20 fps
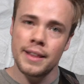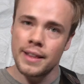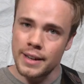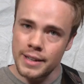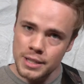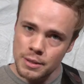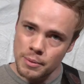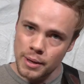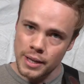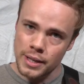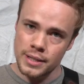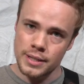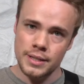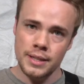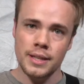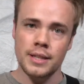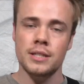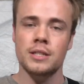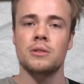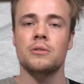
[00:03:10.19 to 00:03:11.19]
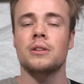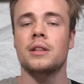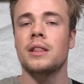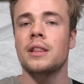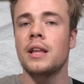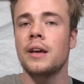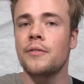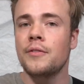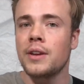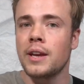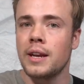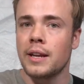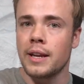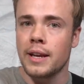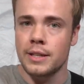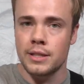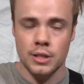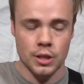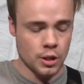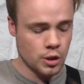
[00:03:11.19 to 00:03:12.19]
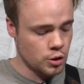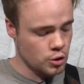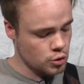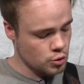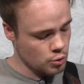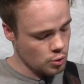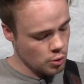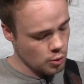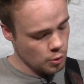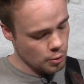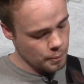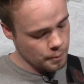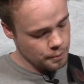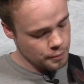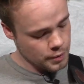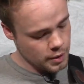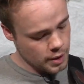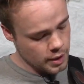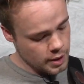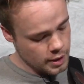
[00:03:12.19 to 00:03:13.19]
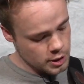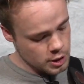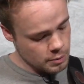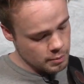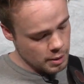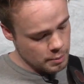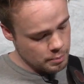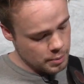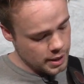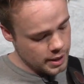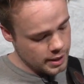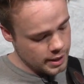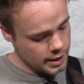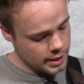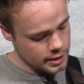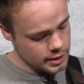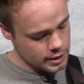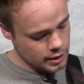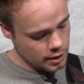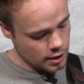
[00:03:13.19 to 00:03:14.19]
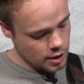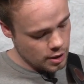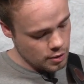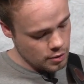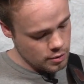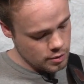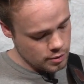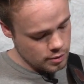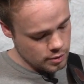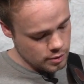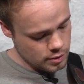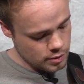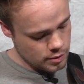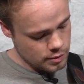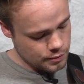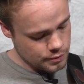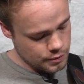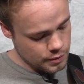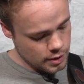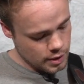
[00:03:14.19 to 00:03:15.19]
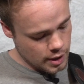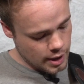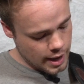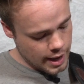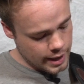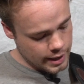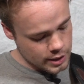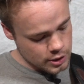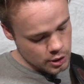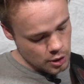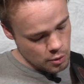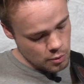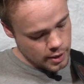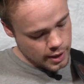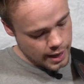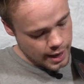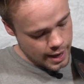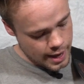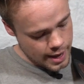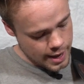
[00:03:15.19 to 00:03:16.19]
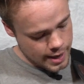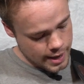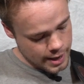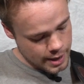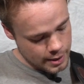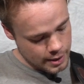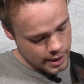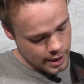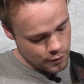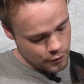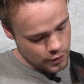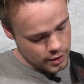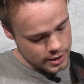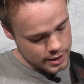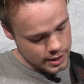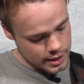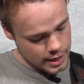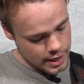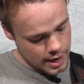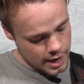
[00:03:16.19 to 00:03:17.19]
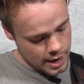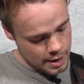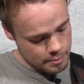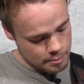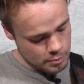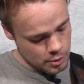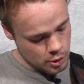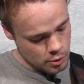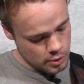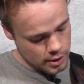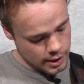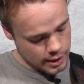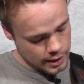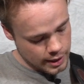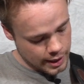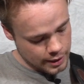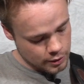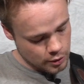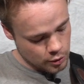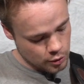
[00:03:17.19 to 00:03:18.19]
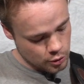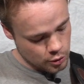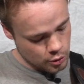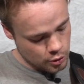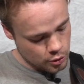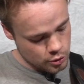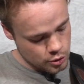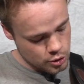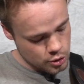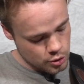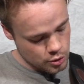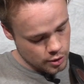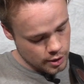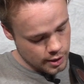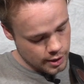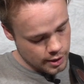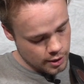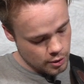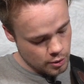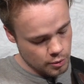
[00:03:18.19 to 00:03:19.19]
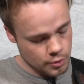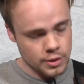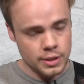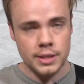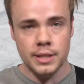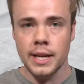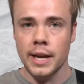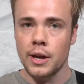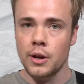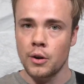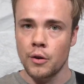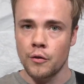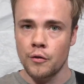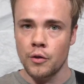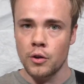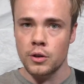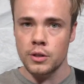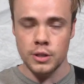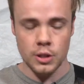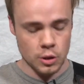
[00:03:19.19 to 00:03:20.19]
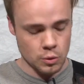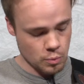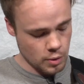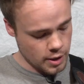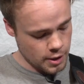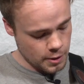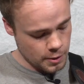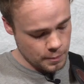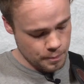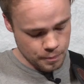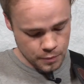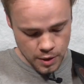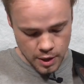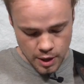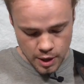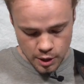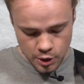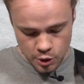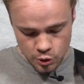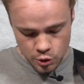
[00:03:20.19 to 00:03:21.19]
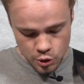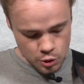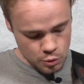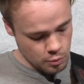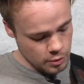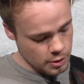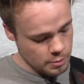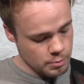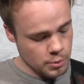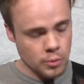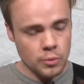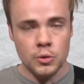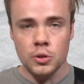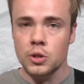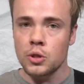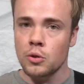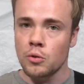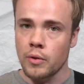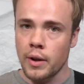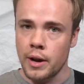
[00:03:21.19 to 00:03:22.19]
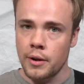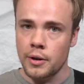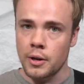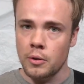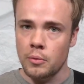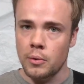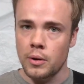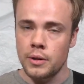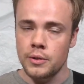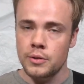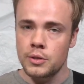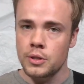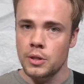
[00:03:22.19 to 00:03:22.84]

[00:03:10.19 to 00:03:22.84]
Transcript: That doesn't make any sense. So the left hand has to control. So my pinky is low, and it's okay if it's not muting like the 3rd string or the 2nd or 1st as well. You just want to mute the surrounding ones.